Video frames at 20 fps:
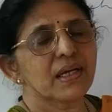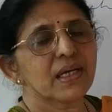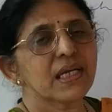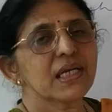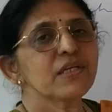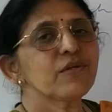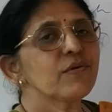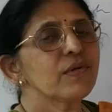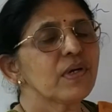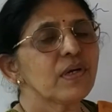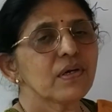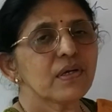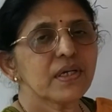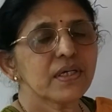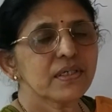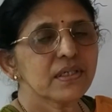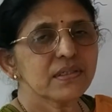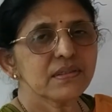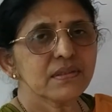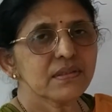
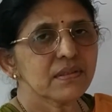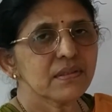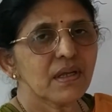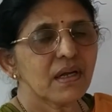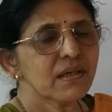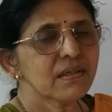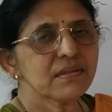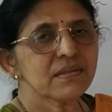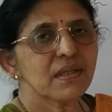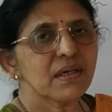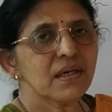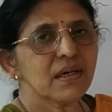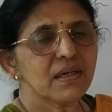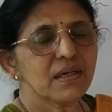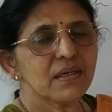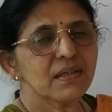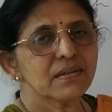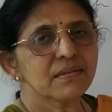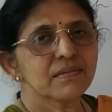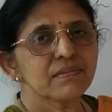It is not
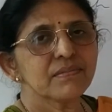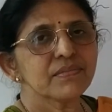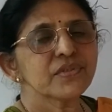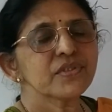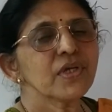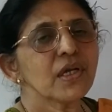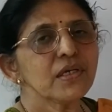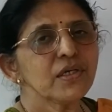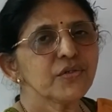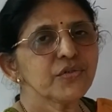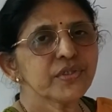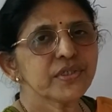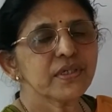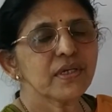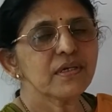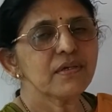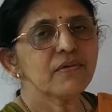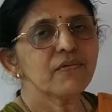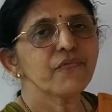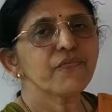the
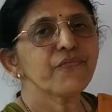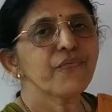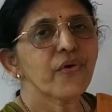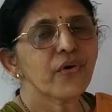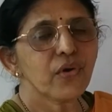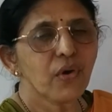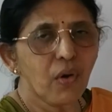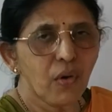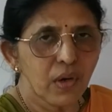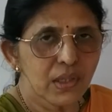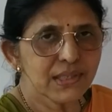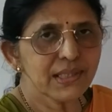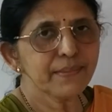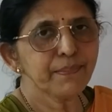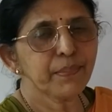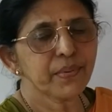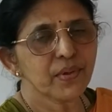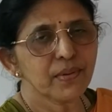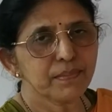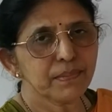solution for all the
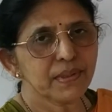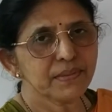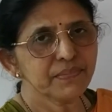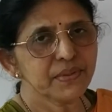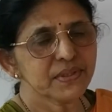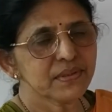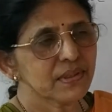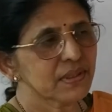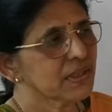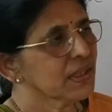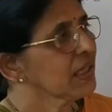problems.